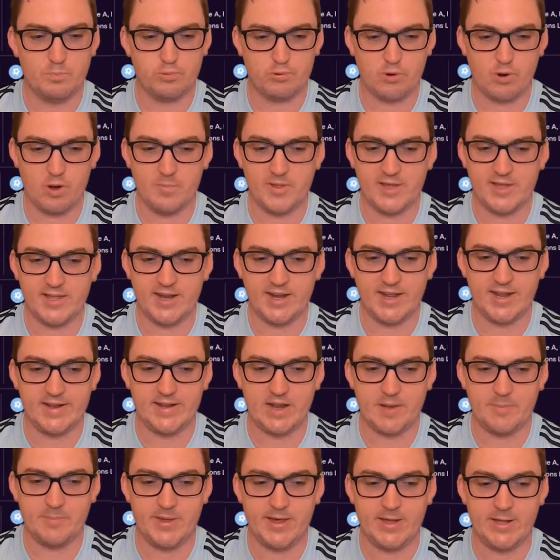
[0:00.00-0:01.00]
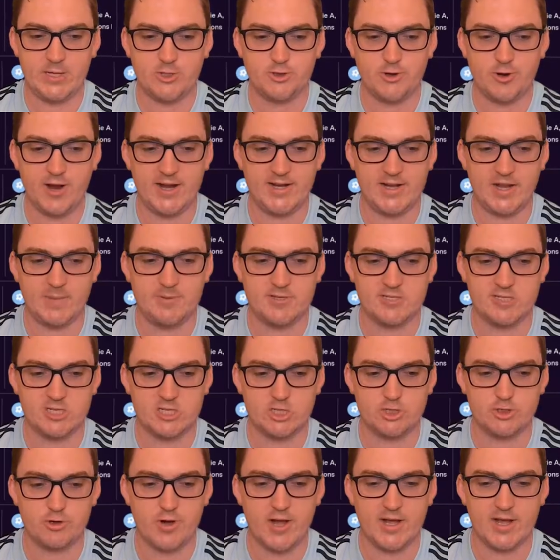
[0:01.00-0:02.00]
probably going to end up being trained up as
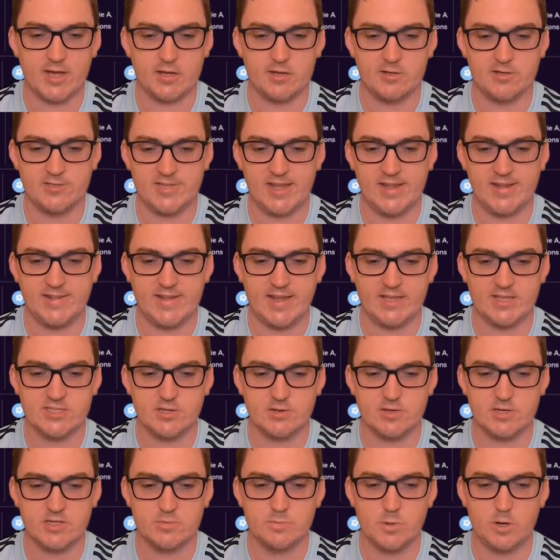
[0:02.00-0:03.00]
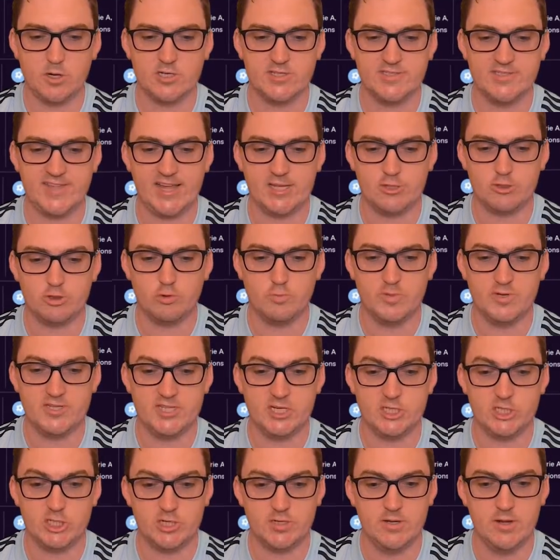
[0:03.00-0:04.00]
a striker because that does look his most natural
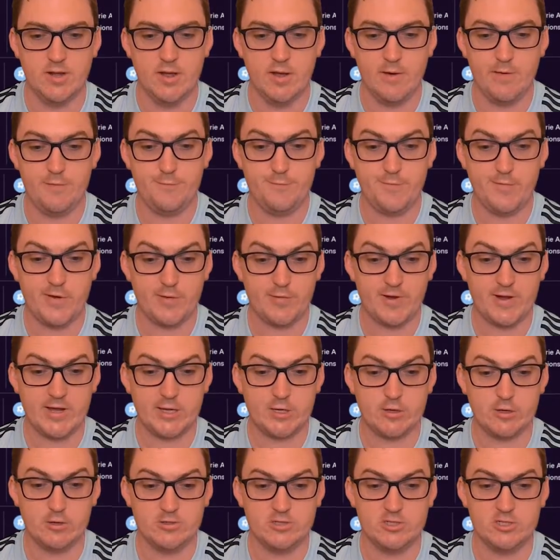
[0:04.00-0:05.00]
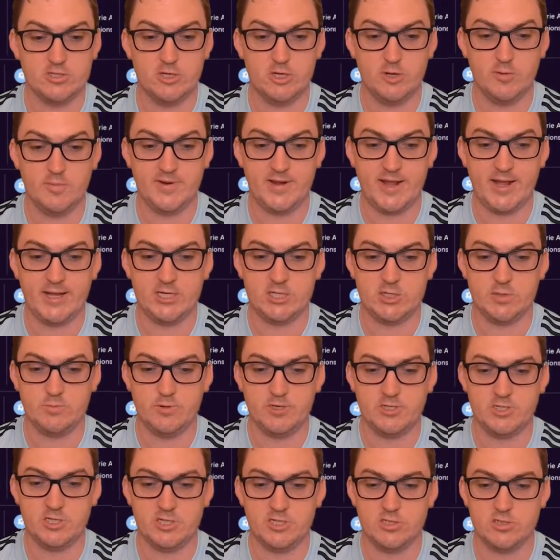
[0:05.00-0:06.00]
position. Very good
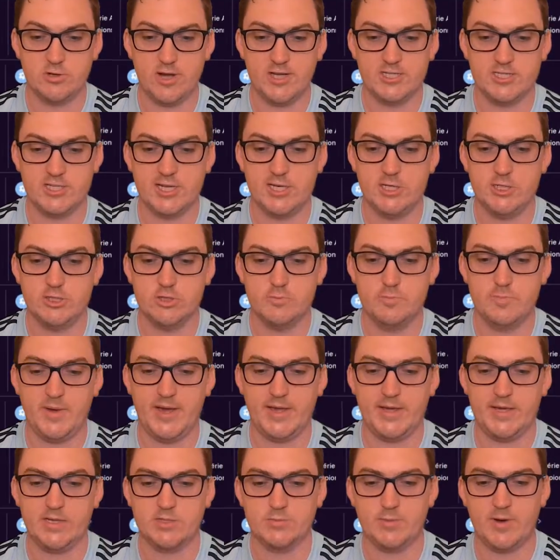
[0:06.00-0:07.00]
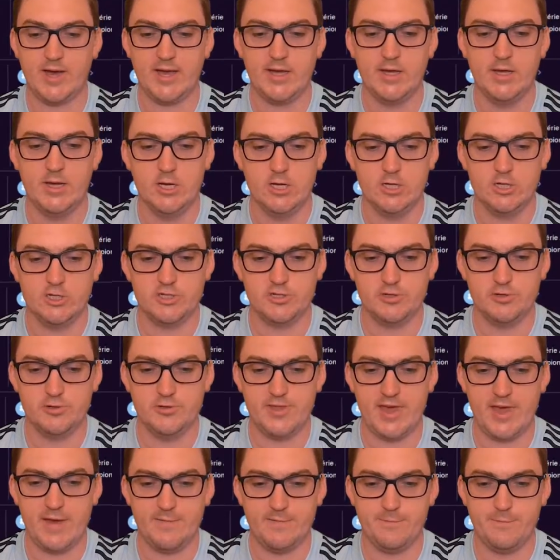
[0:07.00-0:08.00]
determination, which is nice. He should make his way
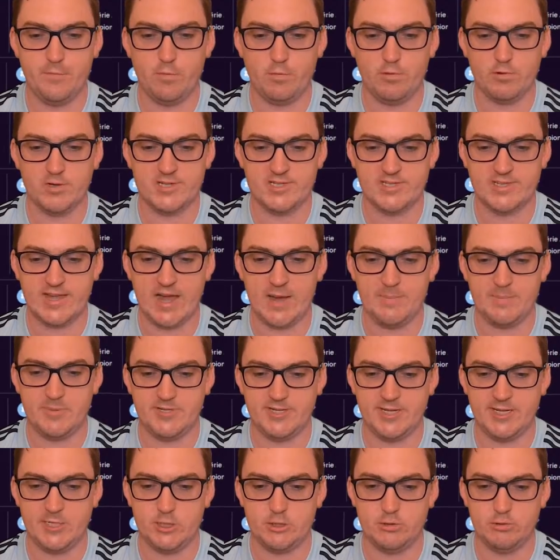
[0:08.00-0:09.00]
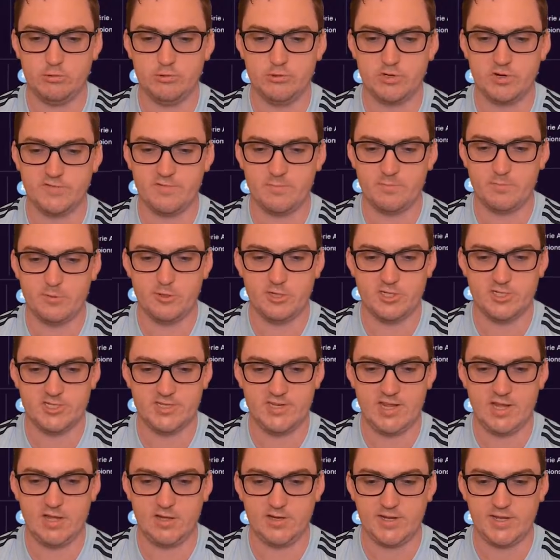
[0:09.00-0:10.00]
to that four-star potential driven
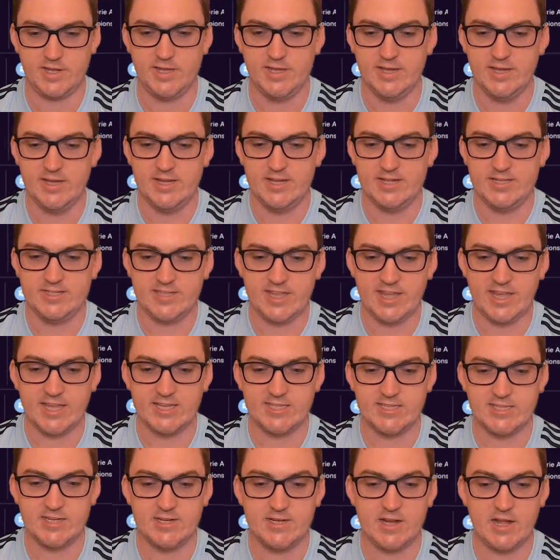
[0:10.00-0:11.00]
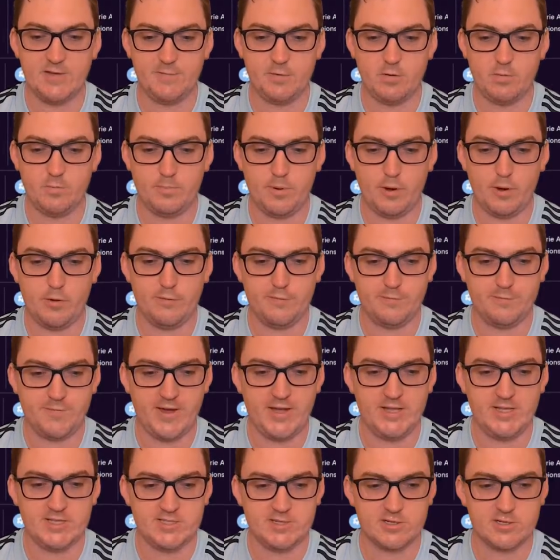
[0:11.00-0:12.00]
personality. Decent enough on both
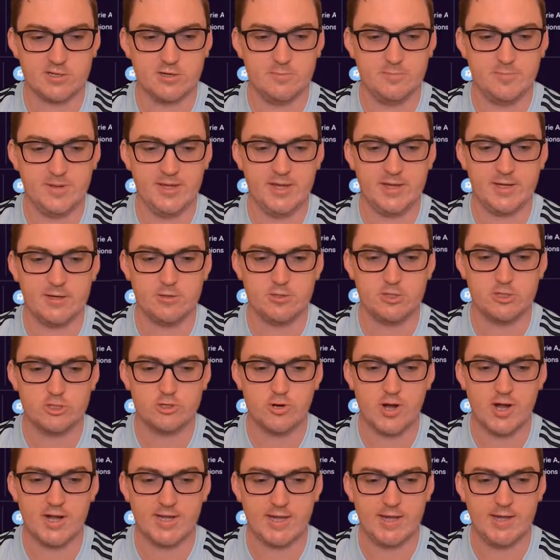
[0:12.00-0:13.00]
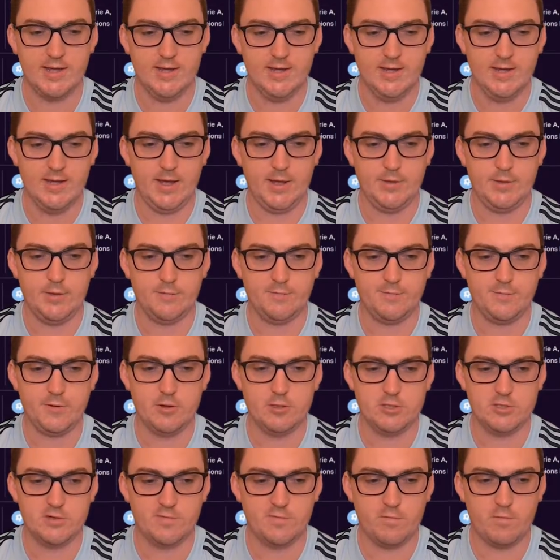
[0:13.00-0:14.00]
feet, so could be a good striker in the
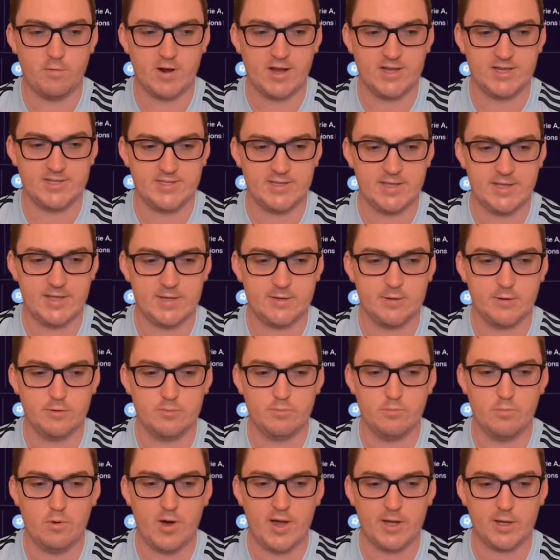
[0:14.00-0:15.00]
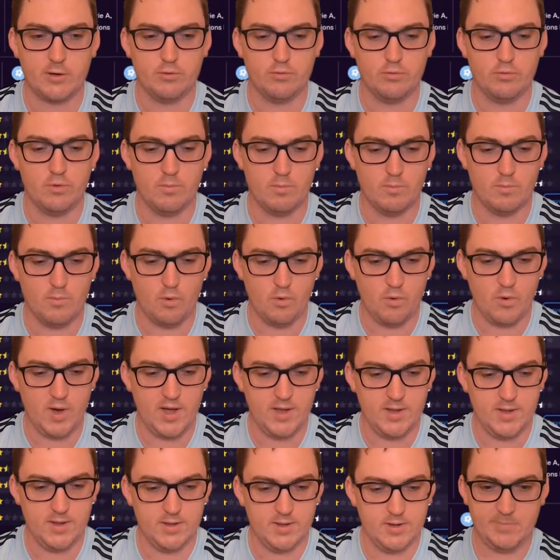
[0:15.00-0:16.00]
future for us there, could Michael
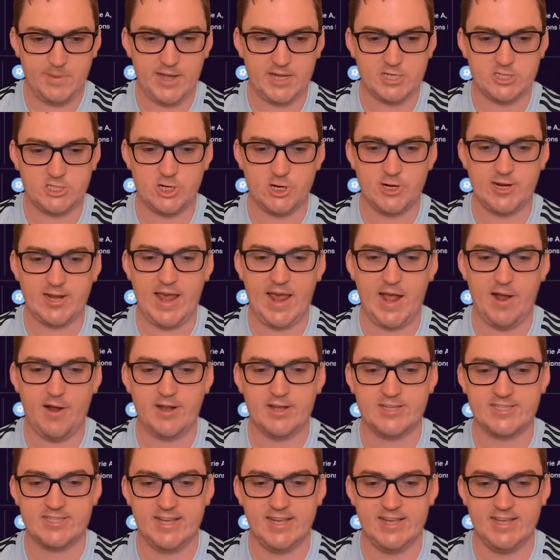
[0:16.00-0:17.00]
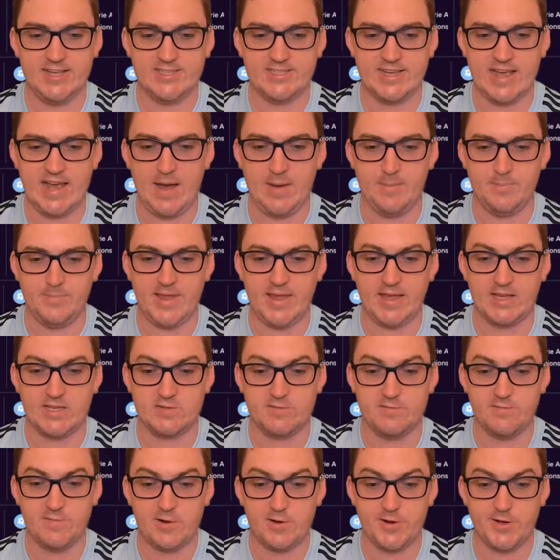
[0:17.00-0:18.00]
Moore. Patrick Harris is up
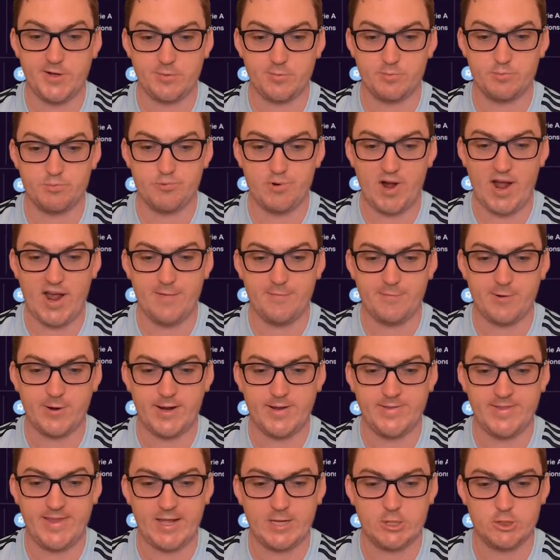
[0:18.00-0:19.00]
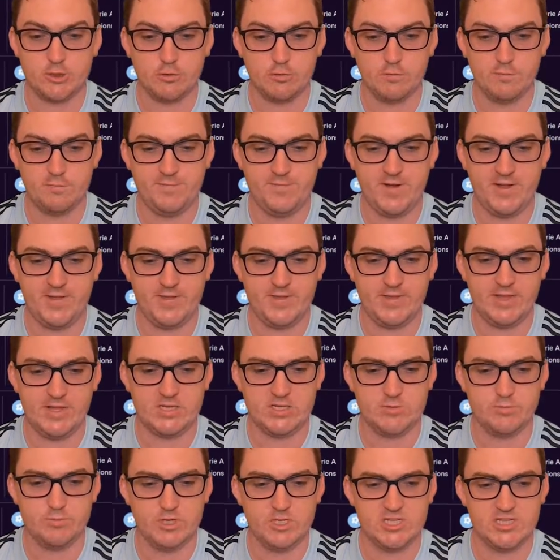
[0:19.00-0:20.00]
next. Very good bravery and natural
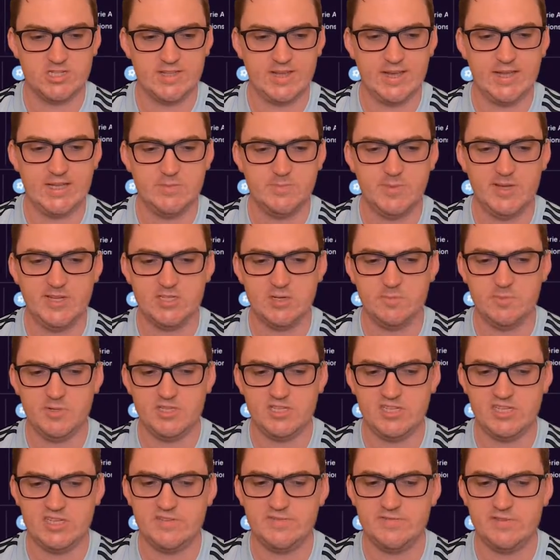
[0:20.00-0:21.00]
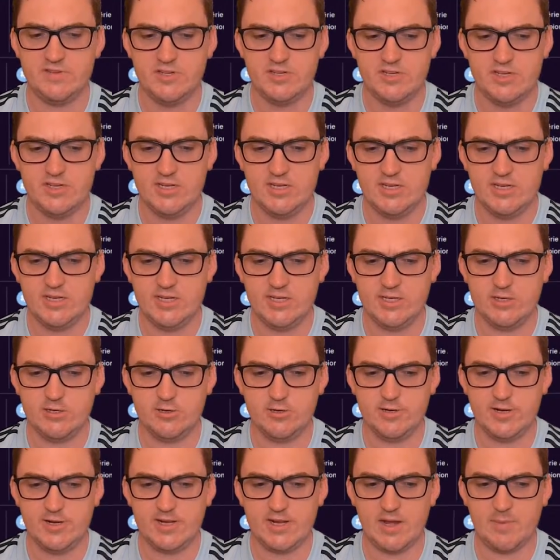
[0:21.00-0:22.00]
fitness, which leads me to believe he
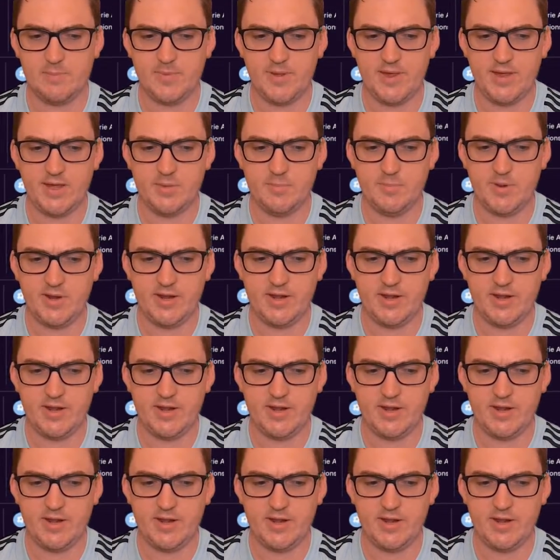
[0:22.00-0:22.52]
could end up being a